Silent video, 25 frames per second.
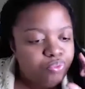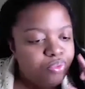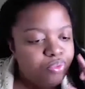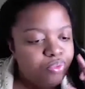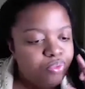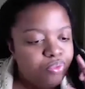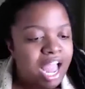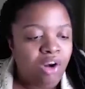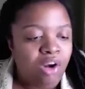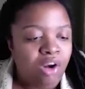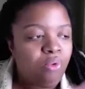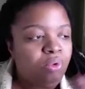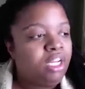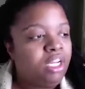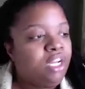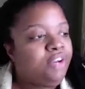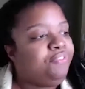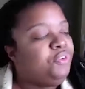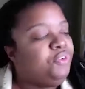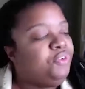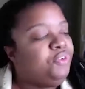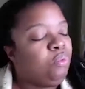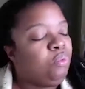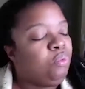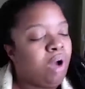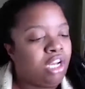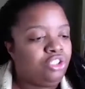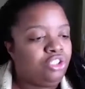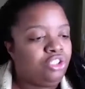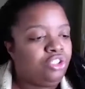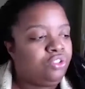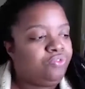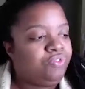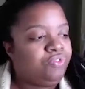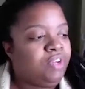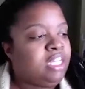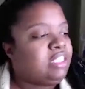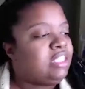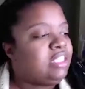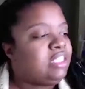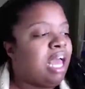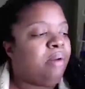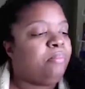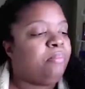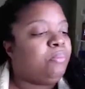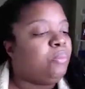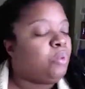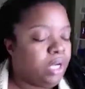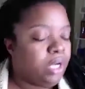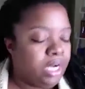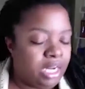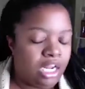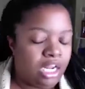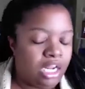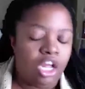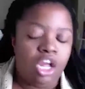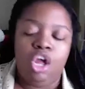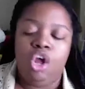I don't care if you washed your face that morning,